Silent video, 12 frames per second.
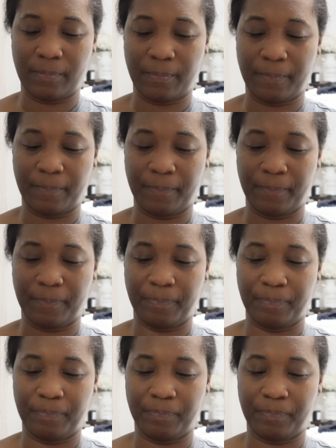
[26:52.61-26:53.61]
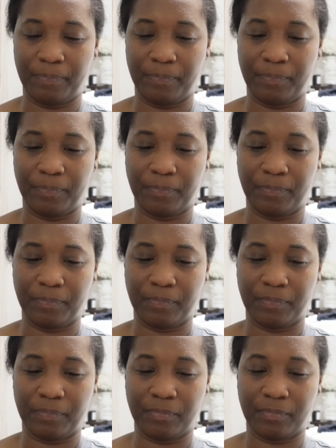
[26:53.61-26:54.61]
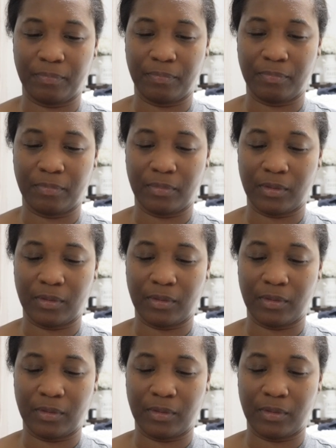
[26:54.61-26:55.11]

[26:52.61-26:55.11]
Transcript: [no speech]